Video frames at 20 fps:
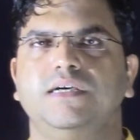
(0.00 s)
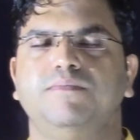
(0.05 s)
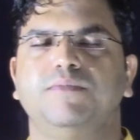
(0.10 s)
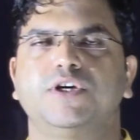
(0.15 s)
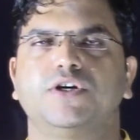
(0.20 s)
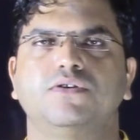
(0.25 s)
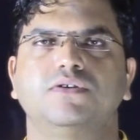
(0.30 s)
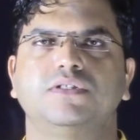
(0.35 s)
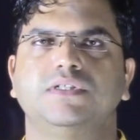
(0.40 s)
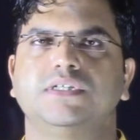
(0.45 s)

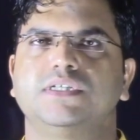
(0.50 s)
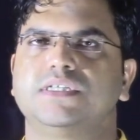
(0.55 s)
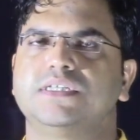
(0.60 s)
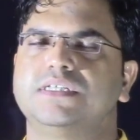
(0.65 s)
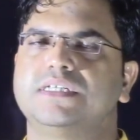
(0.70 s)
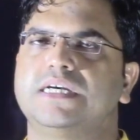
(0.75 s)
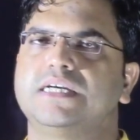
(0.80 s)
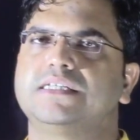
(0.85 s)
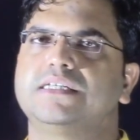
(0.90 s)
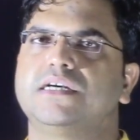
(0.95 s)
because this is,
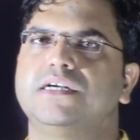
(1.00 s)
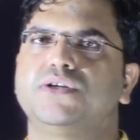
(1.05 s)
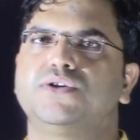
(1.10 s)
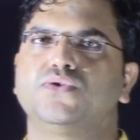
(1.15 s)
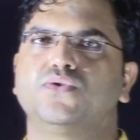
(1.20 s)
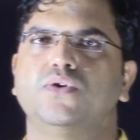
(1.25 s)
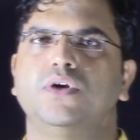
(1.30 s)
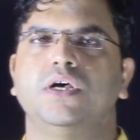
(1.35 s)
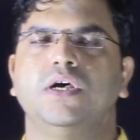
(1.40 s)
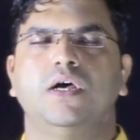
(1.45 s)
as I
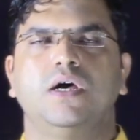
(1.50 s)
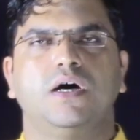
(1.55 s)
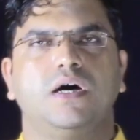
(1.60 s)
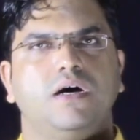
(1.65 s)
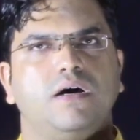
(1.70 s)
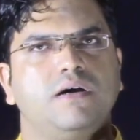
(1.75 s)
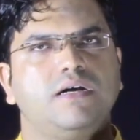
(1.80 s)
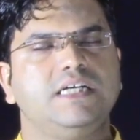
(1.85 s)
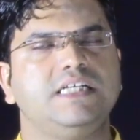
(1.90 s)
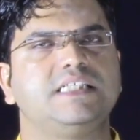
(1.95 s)
told,
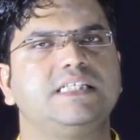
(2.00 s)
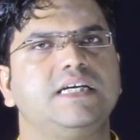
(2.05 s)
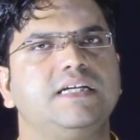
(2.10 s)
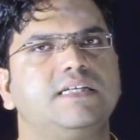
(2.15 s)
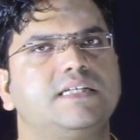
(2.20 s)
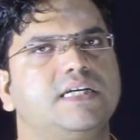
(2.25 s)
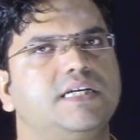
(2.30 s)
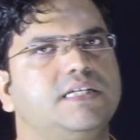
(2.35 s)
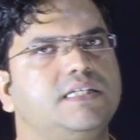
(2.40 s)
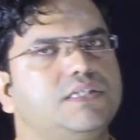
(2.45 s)
a recent
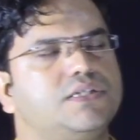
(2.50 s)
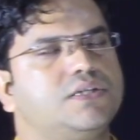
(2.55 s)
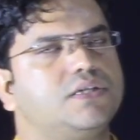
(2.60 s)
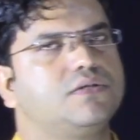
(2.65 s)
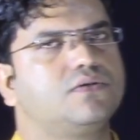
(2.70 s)
addition.